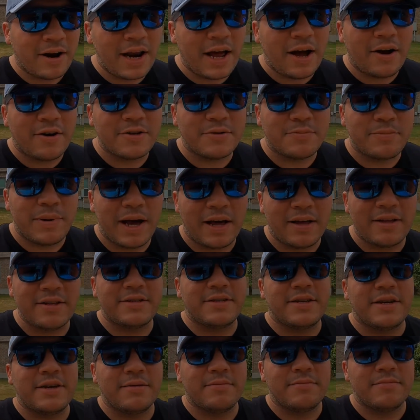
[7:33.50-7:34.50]
right now is
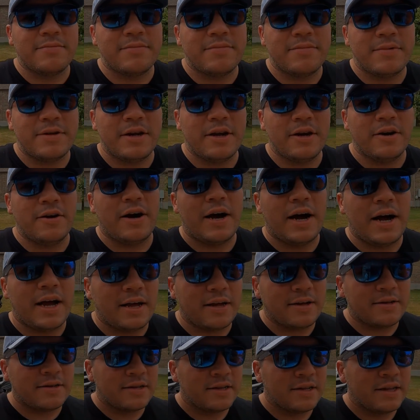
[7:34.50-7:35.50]
balancing them. You
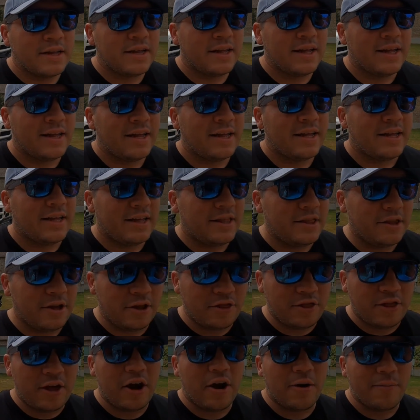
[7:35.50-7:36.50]
know,
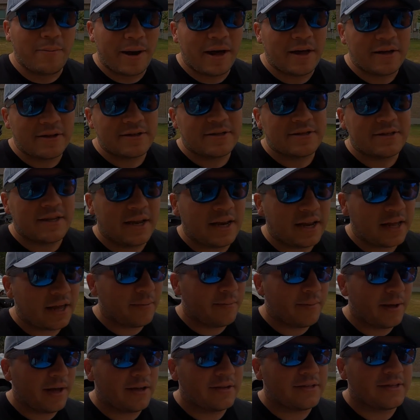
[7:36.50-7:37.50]
they are balanced. They did
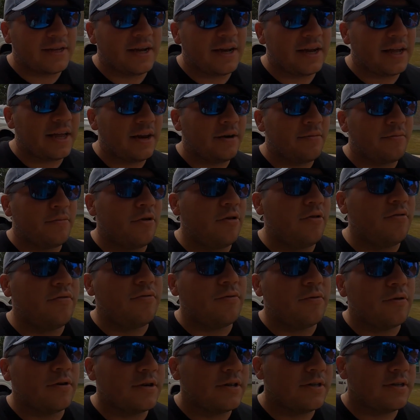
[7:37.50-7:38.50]
get balanced. I didn't get them road
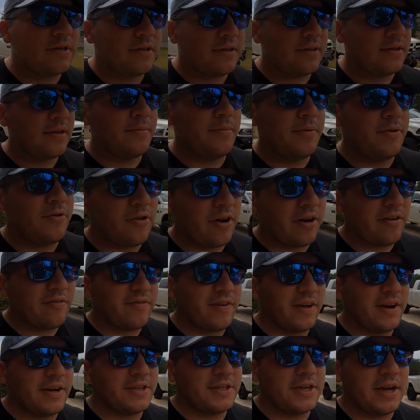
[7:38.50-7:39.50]
forced. I'm trying to
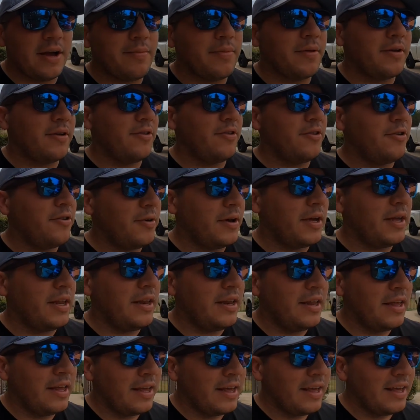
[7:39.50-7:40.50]
find a shop that'll do
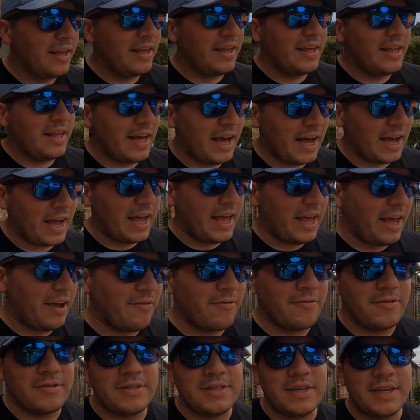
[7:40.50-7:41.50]
it.
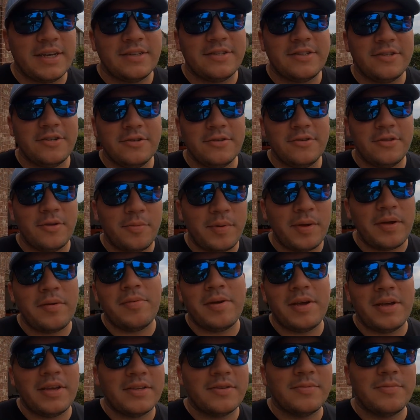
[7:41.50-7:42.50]
Everyone says do the
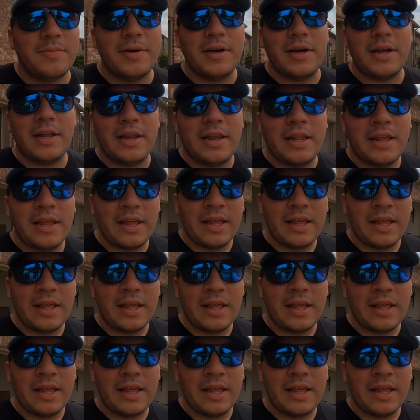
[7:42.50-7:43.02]
BBs, but